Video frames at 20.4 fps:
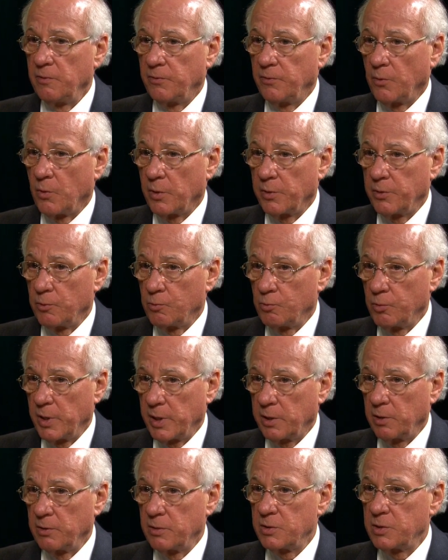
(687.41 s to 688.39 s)
for the
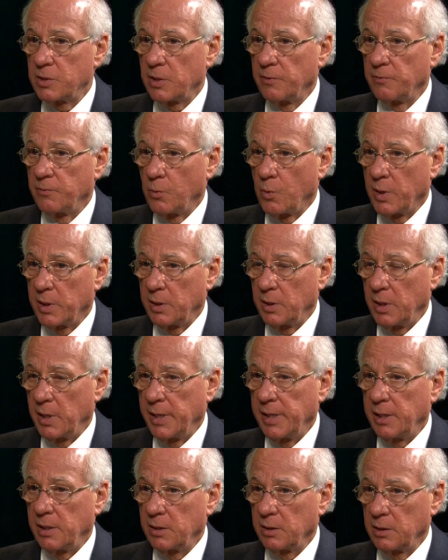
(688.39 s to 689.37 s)
rigors of what
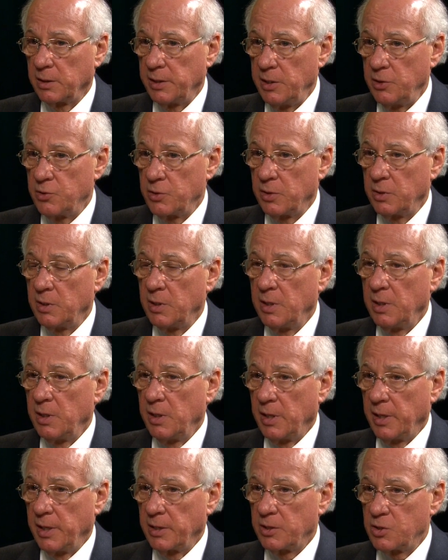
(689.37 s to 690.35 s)
a collegiate
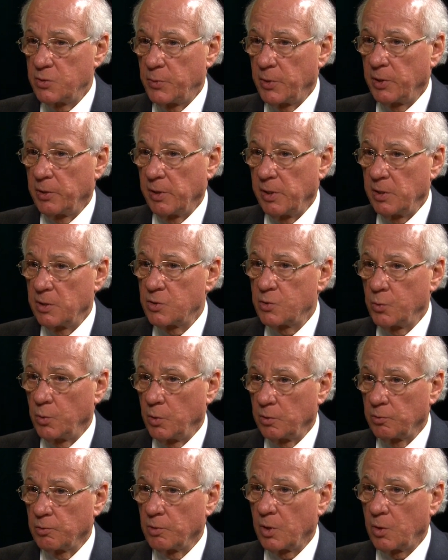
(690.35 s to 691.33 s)
experience
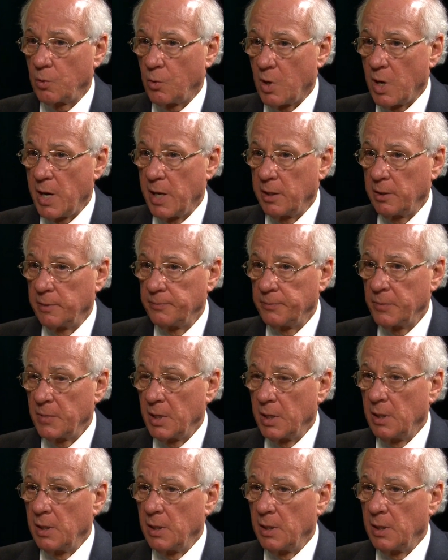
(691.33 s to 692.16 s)
will require. That must